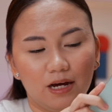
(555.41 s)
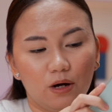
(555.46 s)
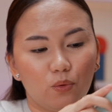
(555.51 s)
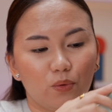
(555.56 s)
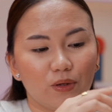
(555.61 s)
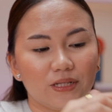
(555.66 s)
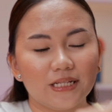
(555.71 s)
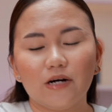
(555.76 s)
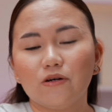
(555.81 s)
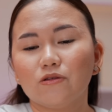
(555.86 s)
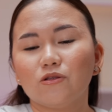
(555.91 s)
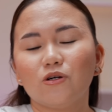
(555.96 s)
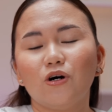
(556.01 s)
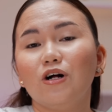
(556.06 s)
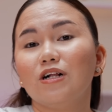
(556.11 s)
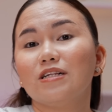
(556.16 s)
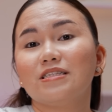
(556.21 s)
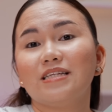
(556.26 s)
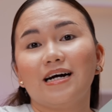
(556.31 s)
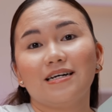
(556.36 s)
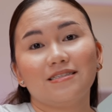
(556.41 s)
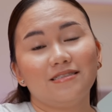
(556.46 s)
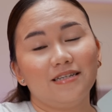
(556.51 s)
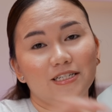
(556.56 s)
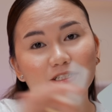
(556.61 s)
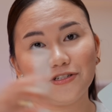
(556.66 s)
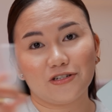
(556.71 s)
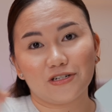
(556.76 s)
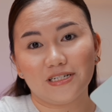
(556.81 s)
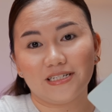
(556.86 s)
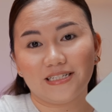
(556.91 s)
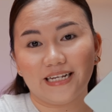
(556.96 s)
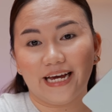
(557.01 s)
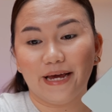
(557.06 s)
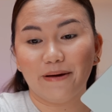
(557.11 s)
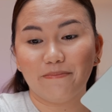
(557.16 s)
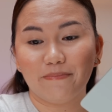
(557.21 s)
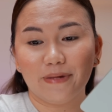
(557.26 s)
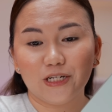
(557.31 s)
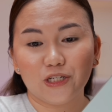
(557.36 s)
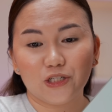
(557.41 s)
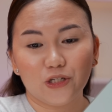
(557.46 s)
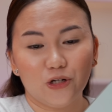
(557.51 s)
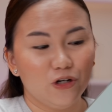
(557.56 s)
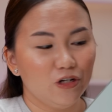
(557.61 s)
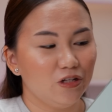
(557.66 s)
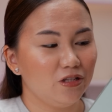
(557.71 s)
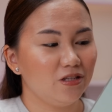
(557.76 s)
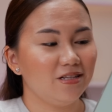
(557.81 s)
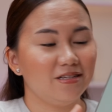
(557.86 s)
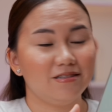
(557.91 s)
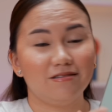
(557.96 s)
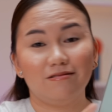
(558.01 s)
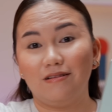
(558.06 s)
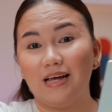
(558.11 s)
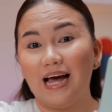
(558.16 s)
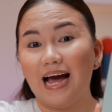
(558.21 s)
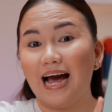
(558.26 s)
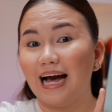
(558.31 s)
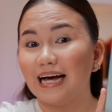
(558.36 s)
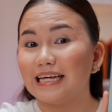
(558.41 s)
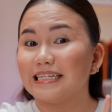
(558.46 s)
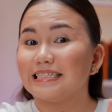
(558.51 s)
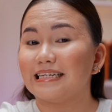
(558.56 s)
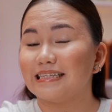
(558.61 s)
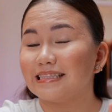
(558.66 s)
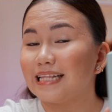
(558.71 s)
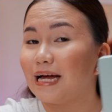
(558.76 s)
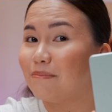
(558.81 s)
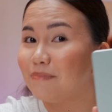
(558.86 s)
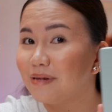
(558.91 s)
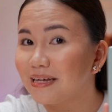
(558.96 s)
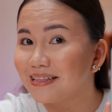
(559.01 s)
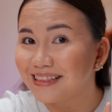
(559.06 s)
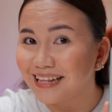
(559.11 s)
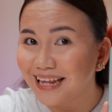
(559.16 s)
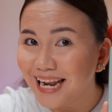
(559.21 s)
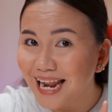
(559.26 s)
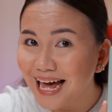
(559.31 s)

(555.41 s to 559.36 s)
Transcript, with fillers: Without all the accessories I mentioned, as a tablet na